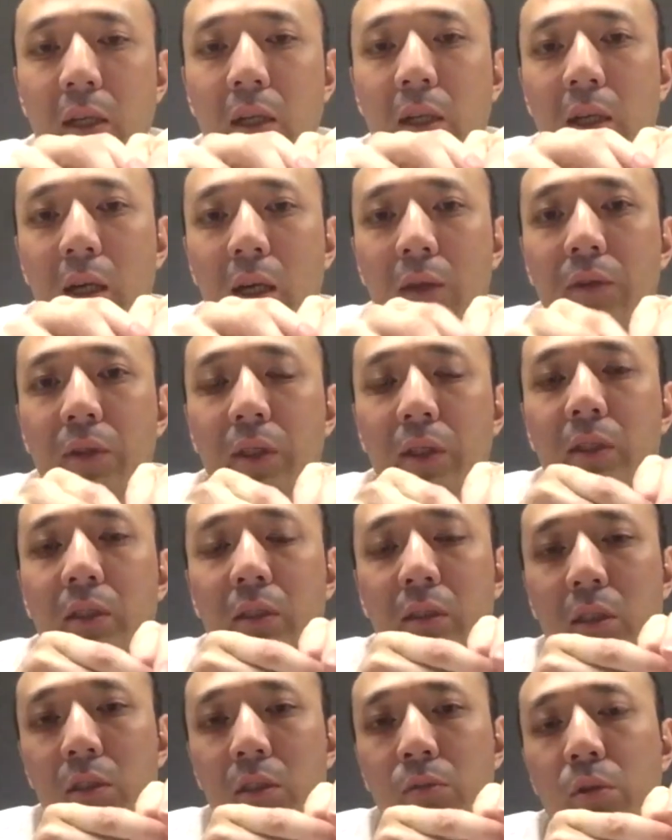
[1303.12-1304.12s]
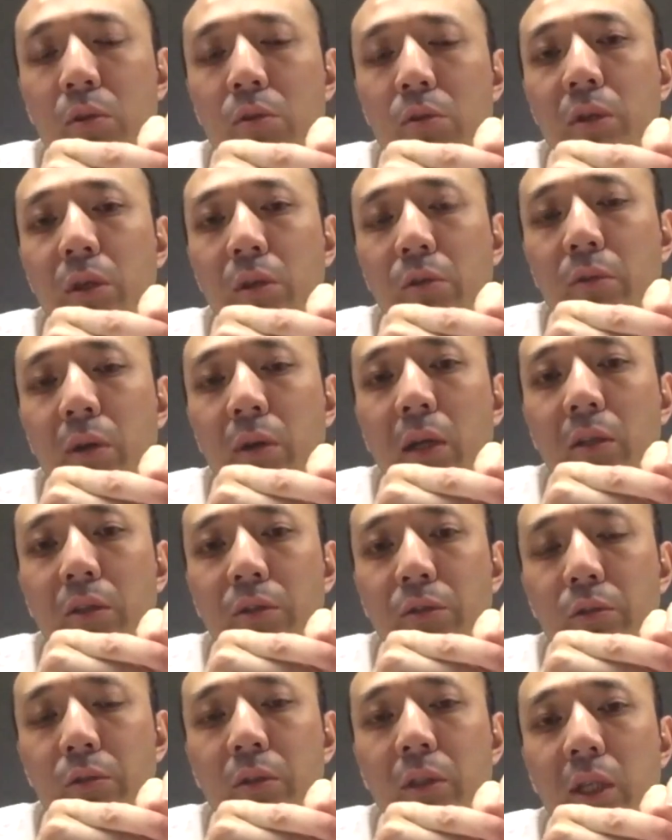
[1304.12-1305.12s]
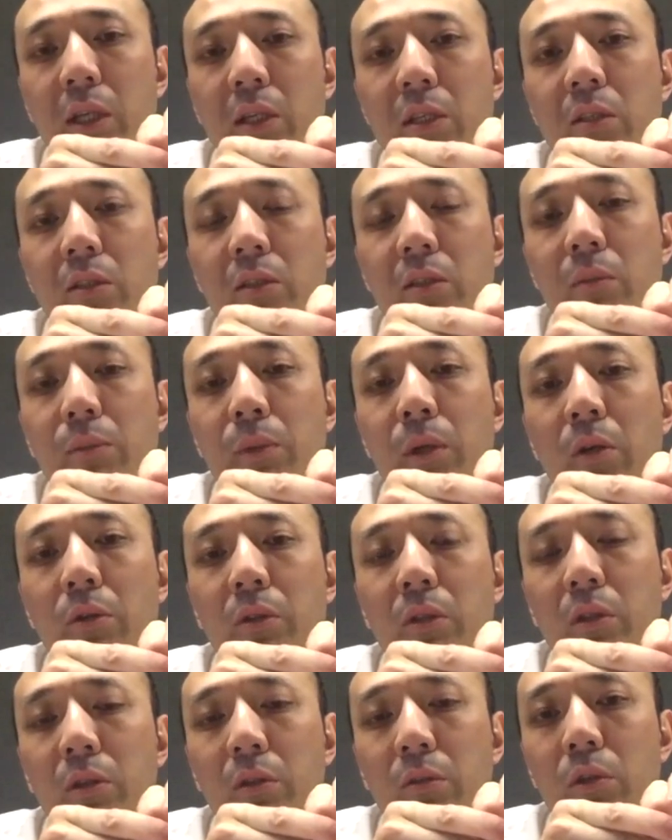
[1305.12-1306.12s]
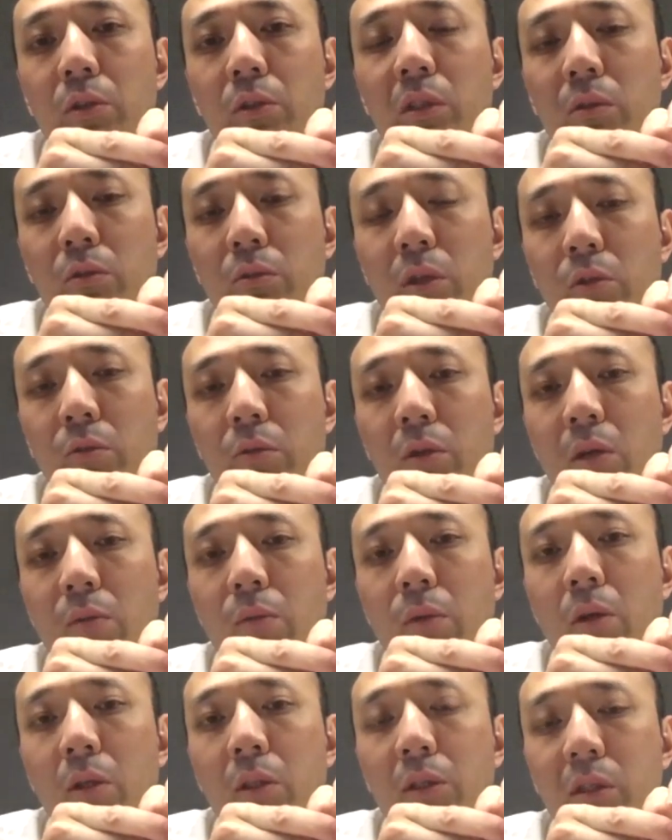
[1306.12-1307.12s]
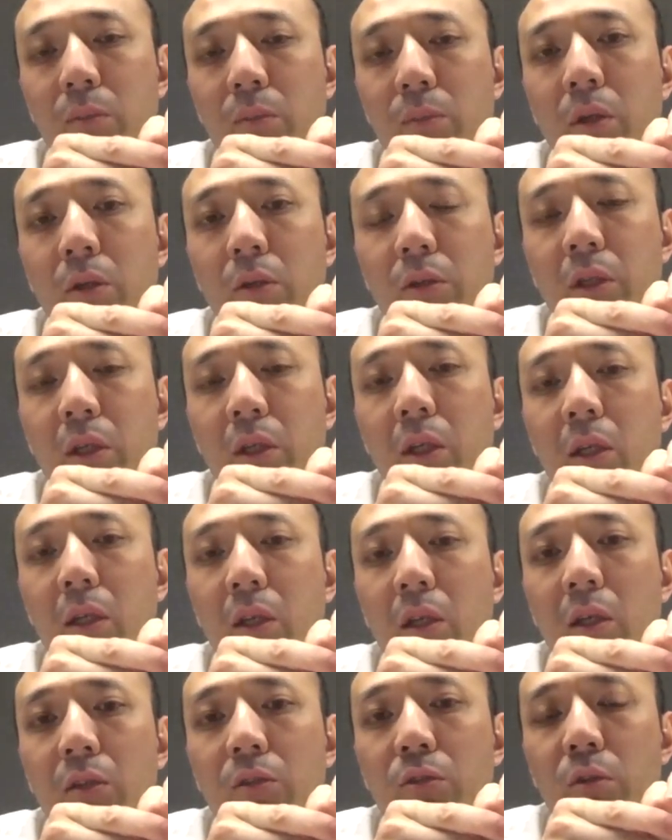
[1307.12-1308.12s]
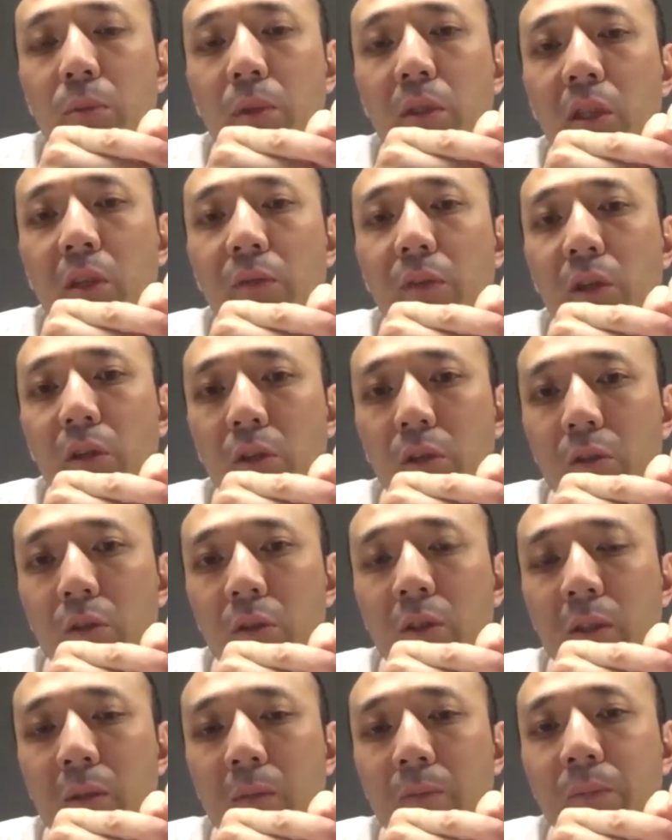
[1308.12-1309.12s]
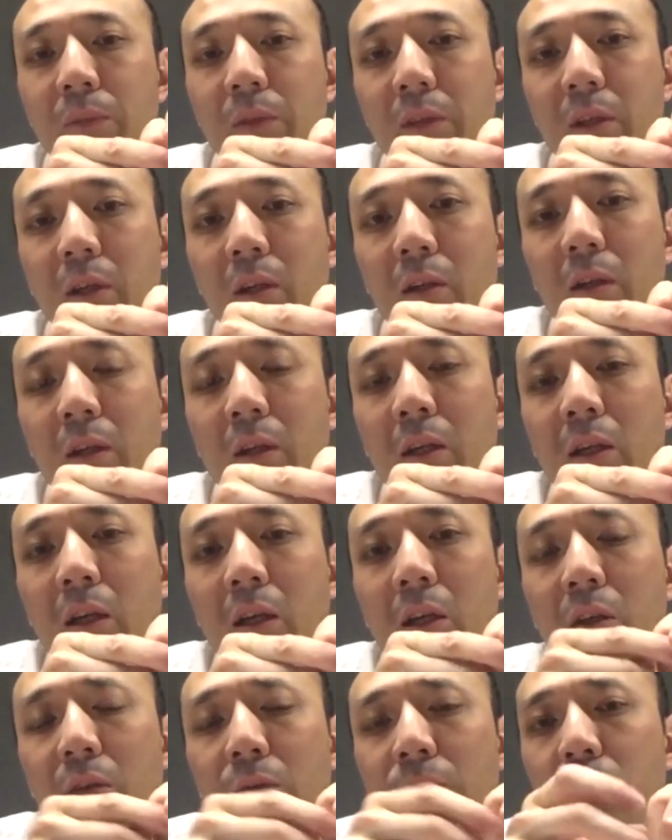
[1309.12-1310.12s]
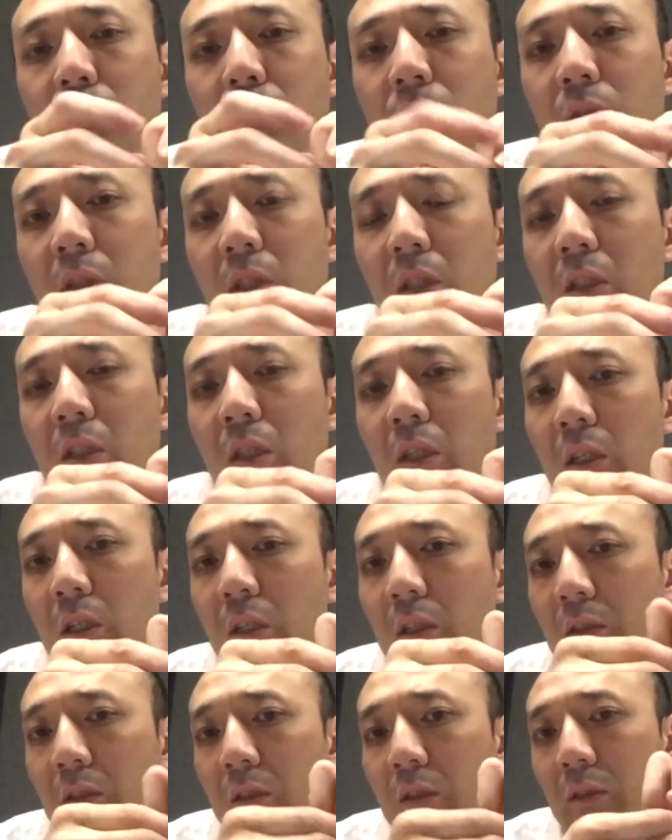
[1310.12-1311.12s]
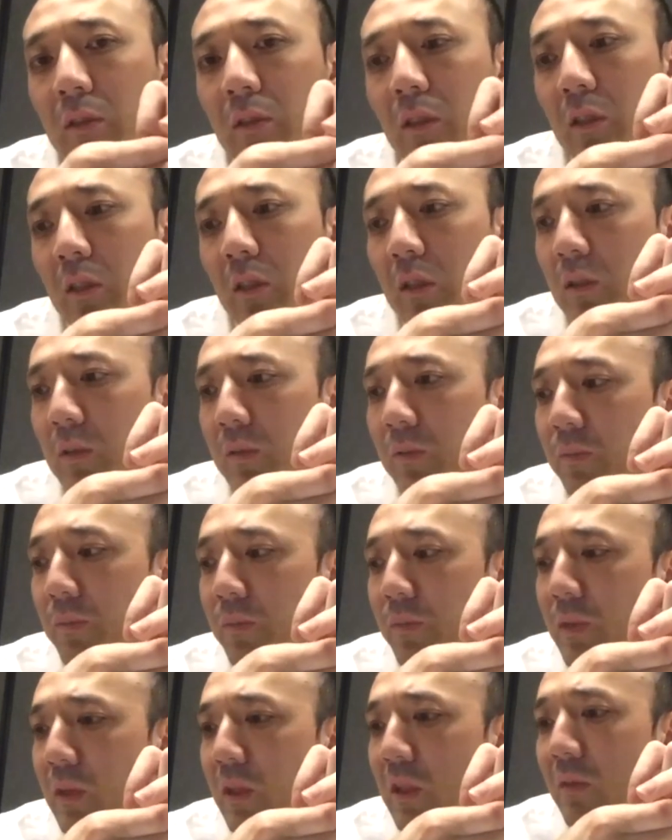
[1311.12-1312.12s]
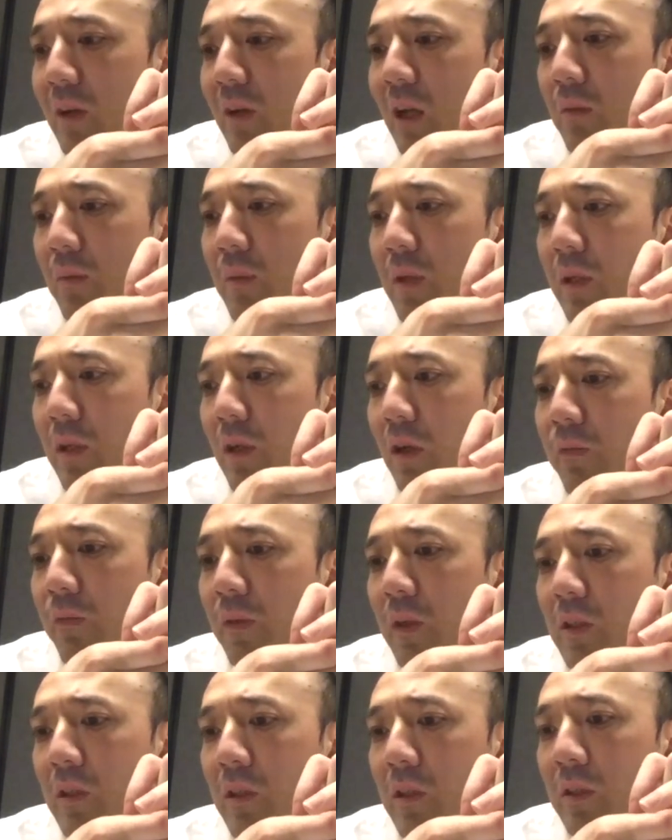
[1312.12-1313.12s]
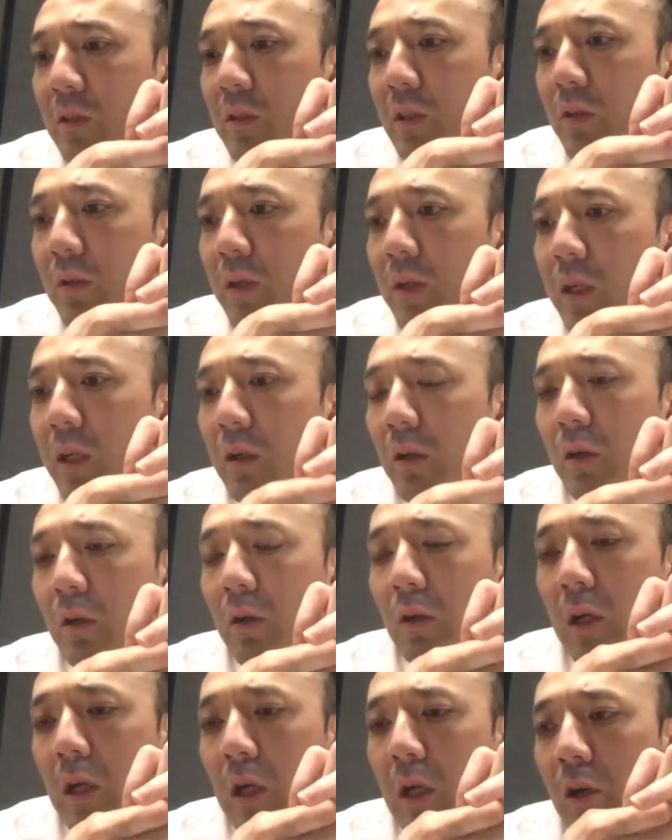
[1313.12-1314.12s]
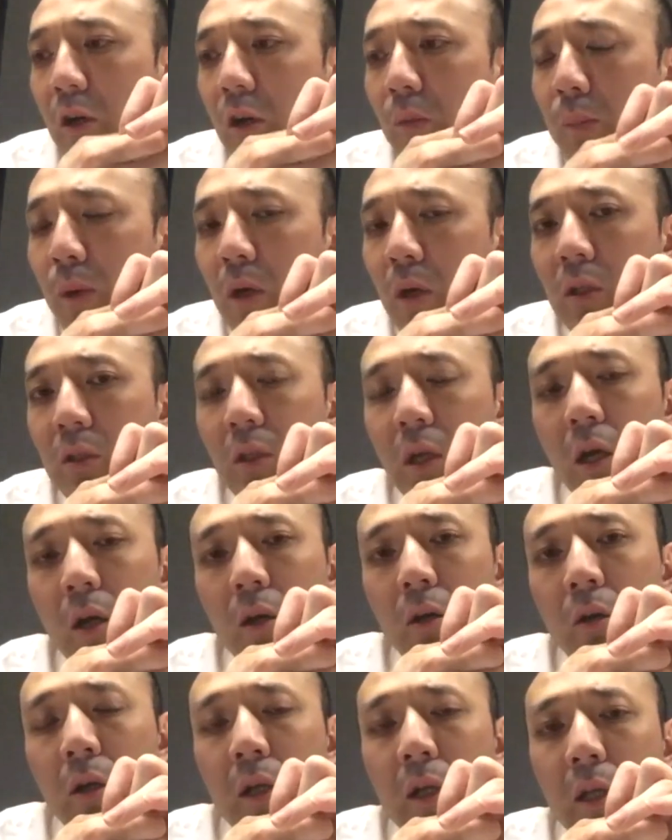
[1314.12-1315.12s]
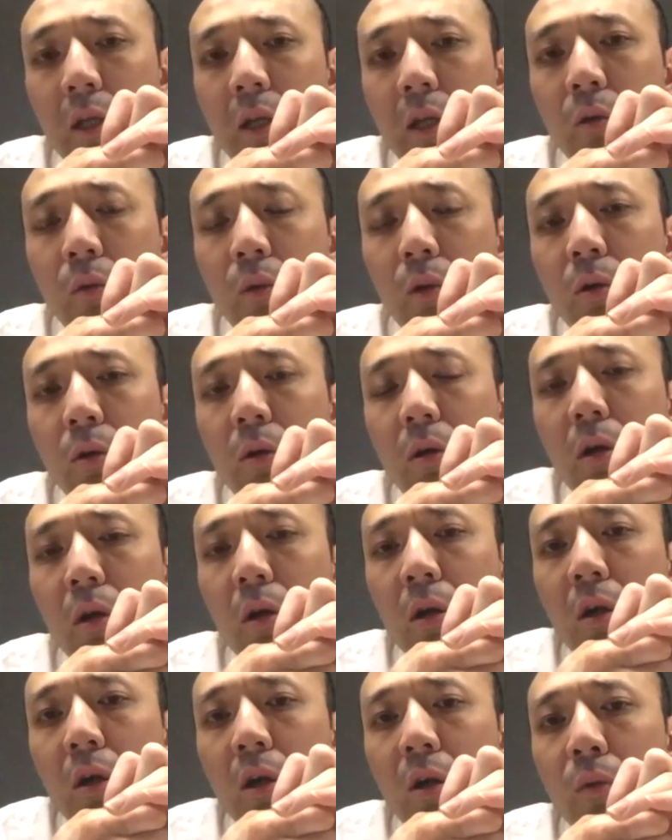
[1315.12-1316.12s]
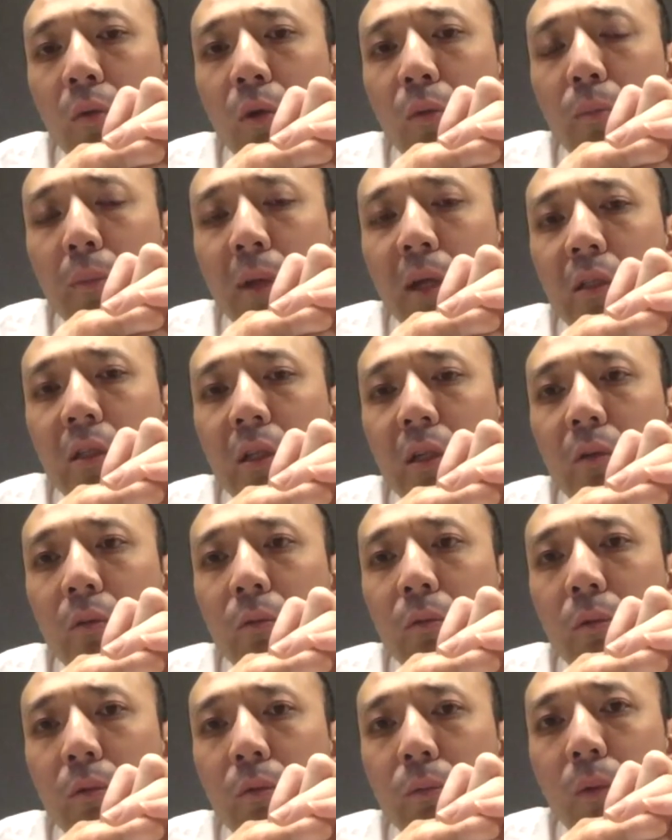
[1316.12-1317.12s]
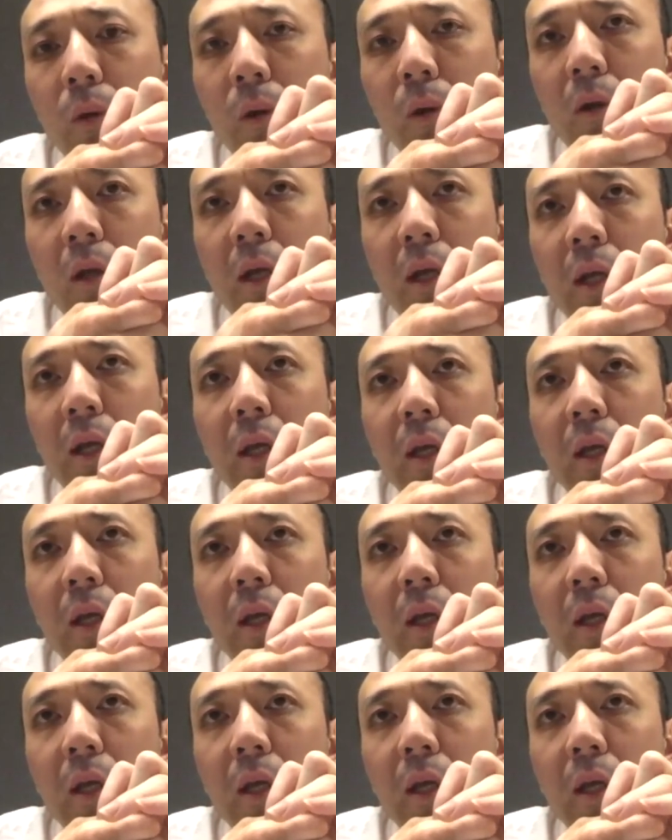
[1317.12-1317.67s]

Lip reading: And this will require the user agent support, require wallet support. It's super difficult. And if you see the development of Ethereum or Polkadot, it will make the wallet.